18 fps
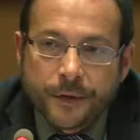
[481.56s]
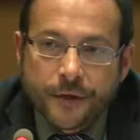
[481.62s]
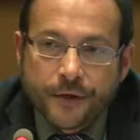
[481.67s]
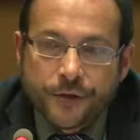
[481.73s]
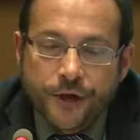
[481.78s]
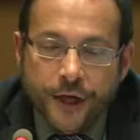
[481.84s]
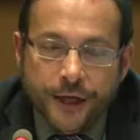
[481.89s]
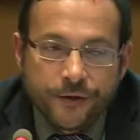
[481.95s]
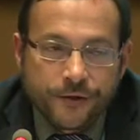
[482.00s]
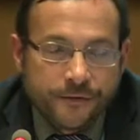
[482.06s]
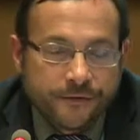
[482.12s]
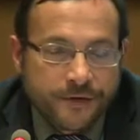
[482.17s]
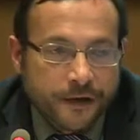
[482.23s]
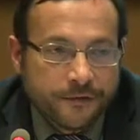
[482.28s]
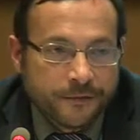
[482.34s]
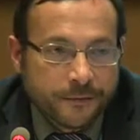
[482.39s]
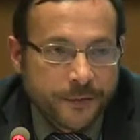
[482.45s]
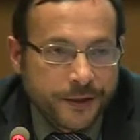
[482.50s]
change of
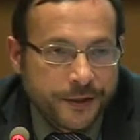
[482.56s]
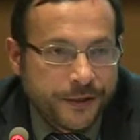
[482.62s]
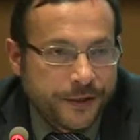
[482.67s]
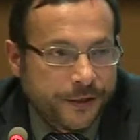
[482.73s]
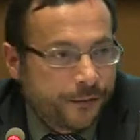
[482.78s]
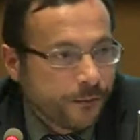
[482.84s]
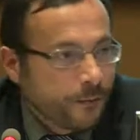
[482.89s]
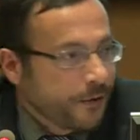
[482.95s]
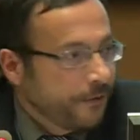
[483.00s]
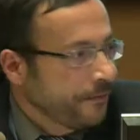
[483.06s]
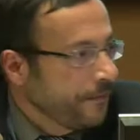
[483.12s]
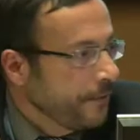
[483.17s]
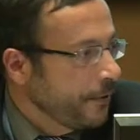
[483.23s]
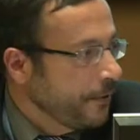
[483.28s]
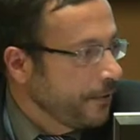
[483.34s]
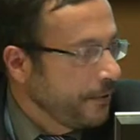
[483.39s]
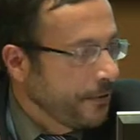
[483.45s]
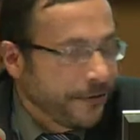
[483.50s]
government in one of
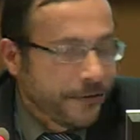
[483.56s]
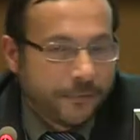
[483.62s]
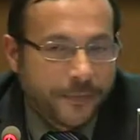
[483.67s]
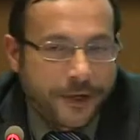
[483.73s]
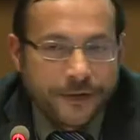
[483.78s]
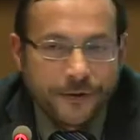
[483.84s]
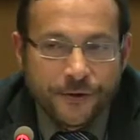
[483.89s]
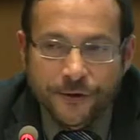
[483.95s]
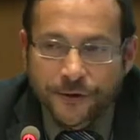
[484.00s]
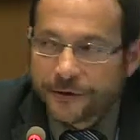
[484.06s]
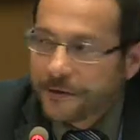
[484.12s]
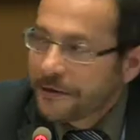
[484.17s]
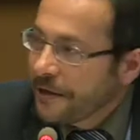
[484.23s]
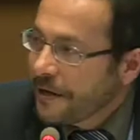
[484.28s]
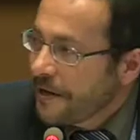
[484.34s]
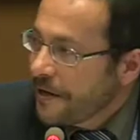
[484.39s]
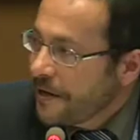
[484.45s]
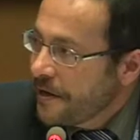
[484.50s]
the major
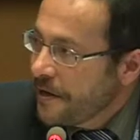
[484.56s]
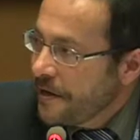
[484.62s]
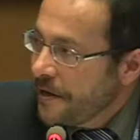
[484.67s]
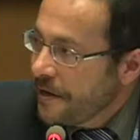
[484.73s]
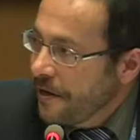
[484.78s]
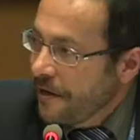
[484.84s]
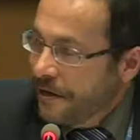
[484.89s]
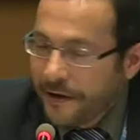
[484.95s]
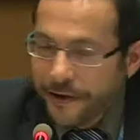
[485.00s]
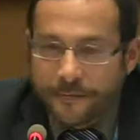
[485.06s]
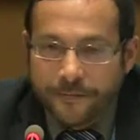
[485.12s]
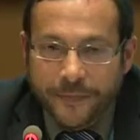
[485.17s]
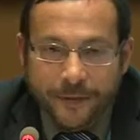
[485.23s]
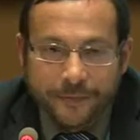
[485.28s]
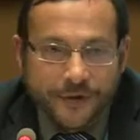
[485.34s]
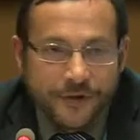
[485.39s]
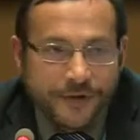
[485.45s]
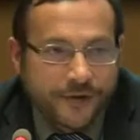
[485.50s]

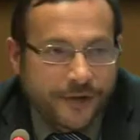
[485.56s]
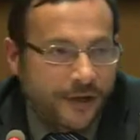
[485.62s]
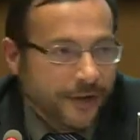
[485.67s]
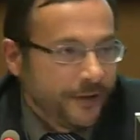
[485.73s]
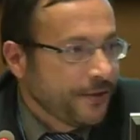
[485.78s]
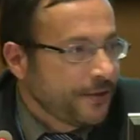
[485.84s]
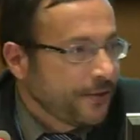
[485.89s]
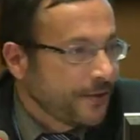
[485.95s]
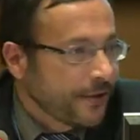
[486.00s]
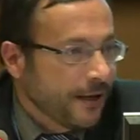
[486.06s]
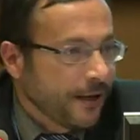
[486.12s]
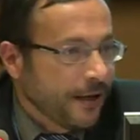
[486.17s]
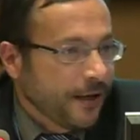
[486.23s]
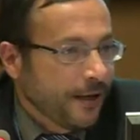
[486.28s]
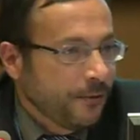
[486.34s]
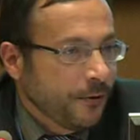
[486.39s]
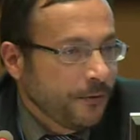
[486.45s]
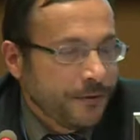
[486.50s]
member states.
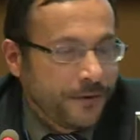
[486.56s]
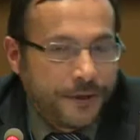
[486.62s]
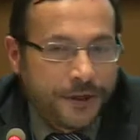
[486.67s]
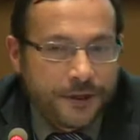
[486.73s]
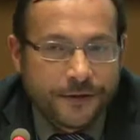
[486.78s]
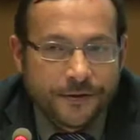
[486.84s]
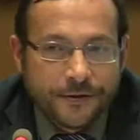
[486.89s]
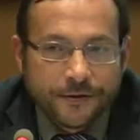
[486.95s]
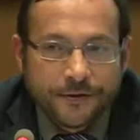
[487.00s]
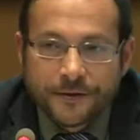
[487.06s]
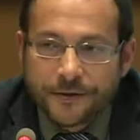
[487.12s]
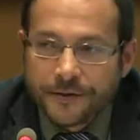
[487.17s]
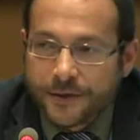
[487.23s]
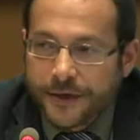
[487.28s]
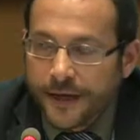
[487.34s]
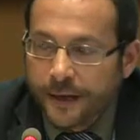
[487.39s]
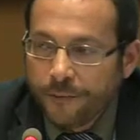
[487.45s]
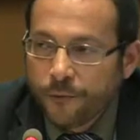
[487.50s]
I won't need to
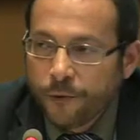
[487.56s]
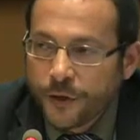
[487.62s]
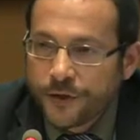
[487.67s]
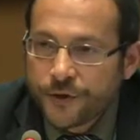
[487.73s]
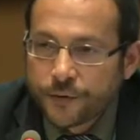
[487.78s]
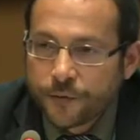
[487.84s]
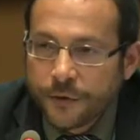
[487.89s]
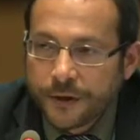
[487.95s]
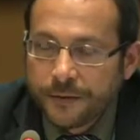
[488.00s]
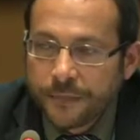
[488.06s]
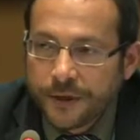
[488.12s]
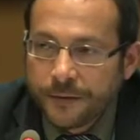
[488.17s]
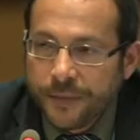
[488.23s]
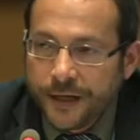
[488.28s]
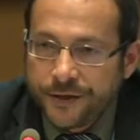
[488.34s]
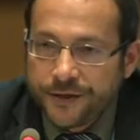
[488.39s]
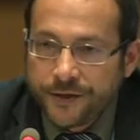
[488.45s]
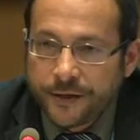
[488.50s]
name which one,
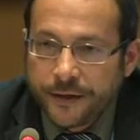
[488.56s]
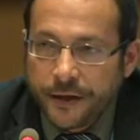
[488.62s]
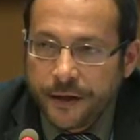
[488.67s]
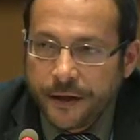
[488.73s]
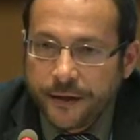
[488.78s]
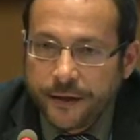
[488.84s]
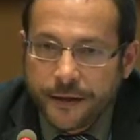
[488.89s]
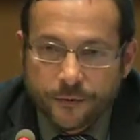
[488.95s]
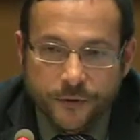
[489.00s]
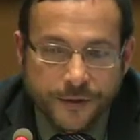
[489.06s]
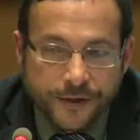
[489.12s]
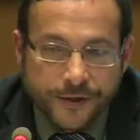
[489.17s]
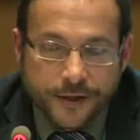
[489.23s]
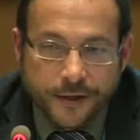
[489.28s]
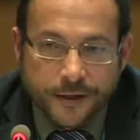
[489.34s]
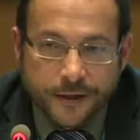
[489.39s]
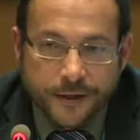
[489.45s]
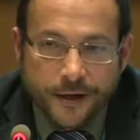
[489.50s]
but basically there
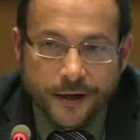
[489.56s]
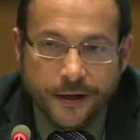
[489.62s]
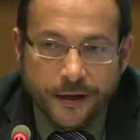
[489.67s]
was a